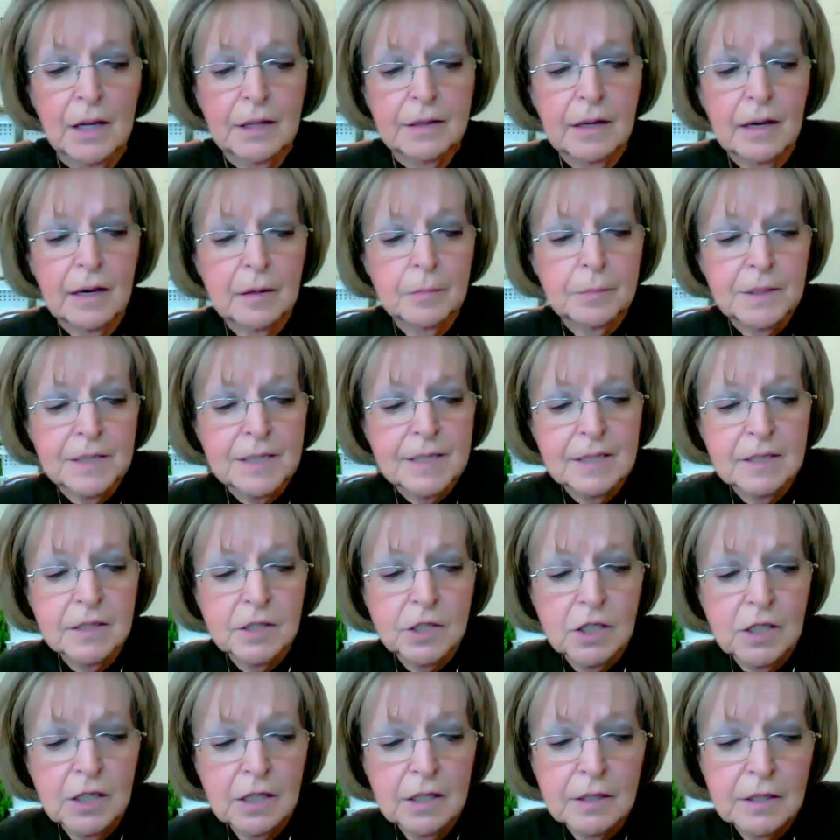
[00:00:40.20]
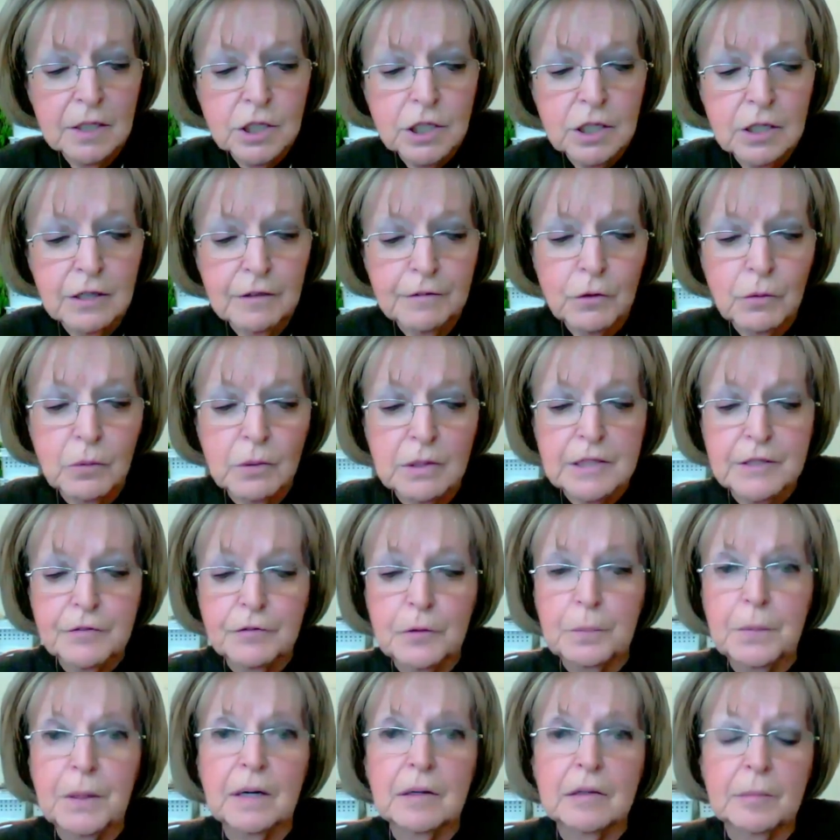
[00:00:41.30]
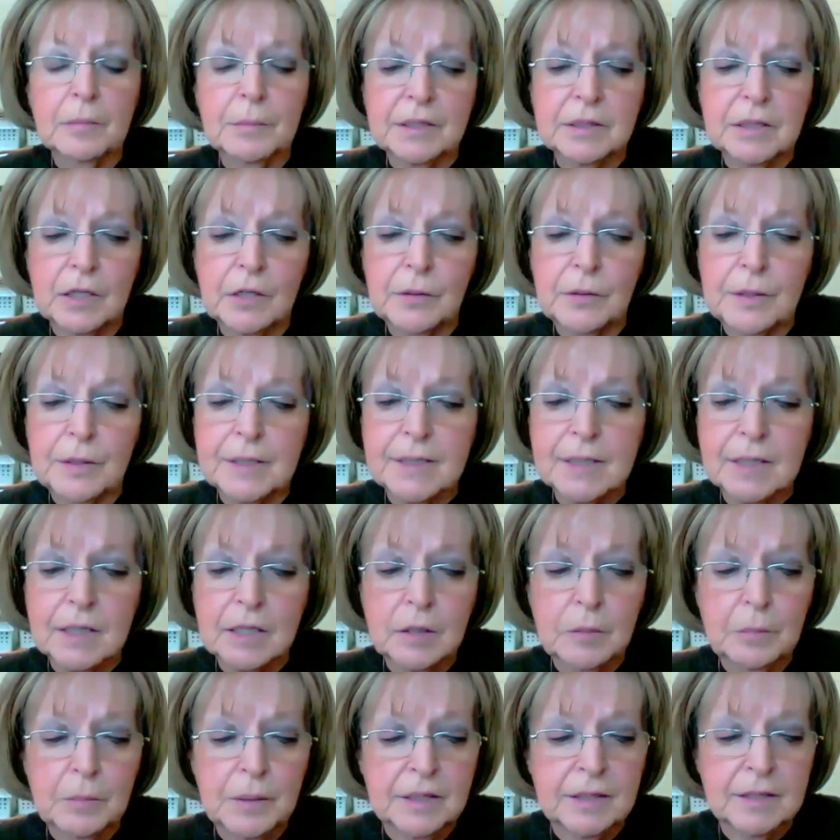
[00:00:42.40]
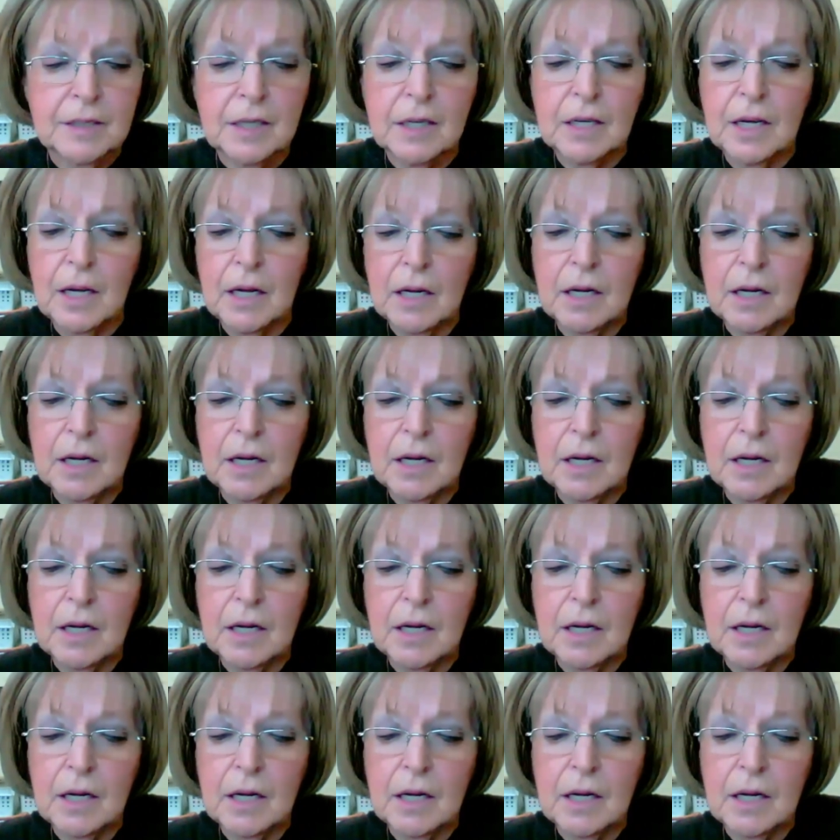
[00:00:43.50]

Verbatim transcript: The IPCG initiative calls for parliamentarians to commit